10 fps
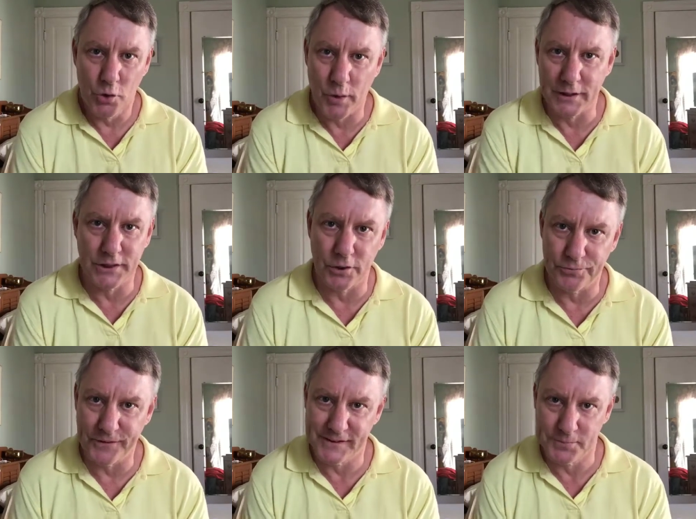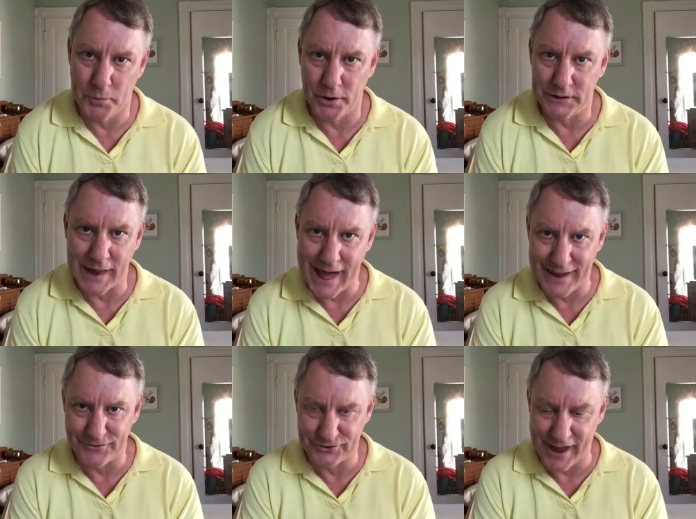quick little Facebook
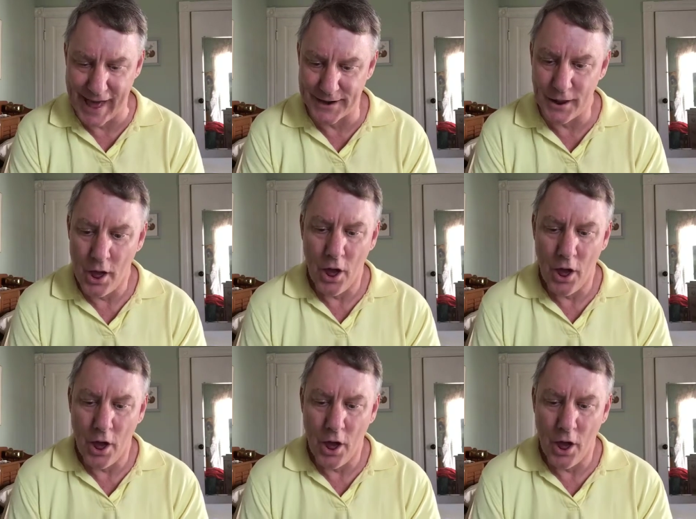live chat